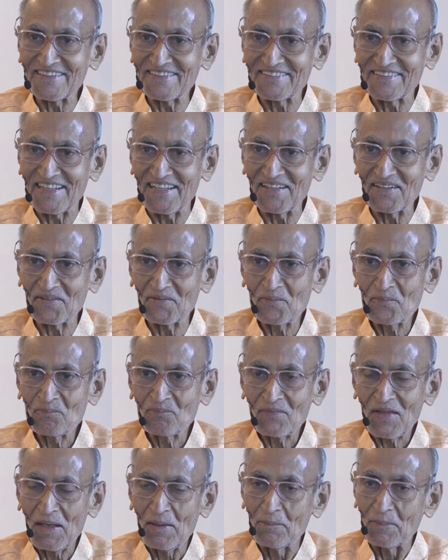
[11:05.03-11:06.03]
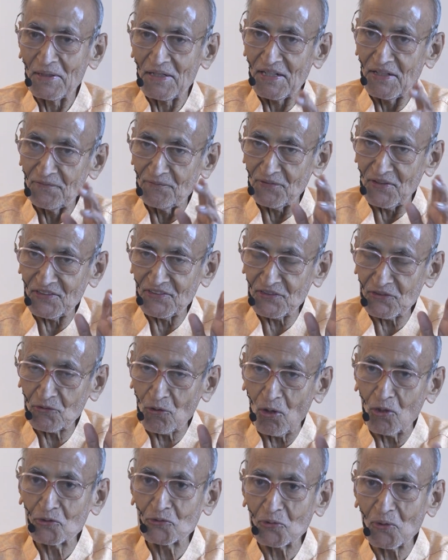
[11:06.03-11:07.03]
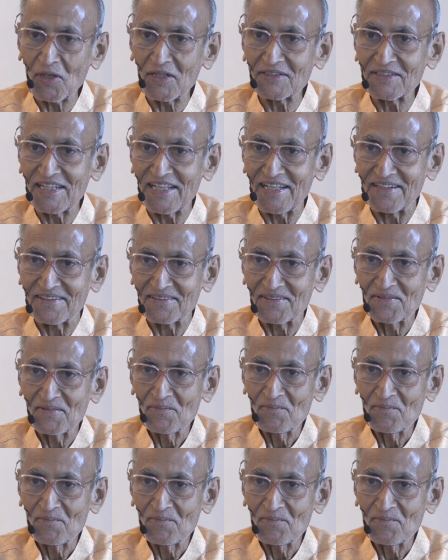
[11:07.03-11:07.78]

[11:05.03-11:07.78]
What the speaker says: is there, but differences also are there.